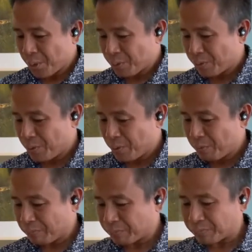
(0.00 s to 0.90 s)

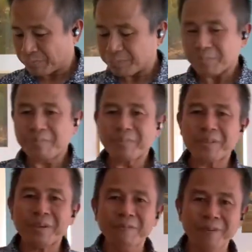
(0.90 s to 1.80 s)
So,
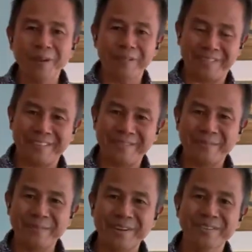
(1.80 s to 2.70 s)
faith,
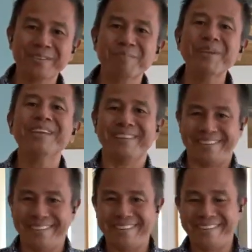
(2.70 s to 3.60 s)
what does it
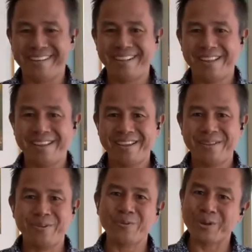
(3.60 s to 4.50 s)
mean?
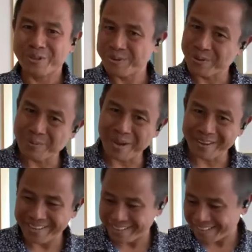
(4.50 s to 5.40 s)
You want to know
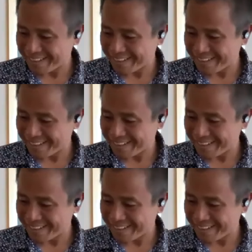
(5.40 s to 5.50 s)
about it?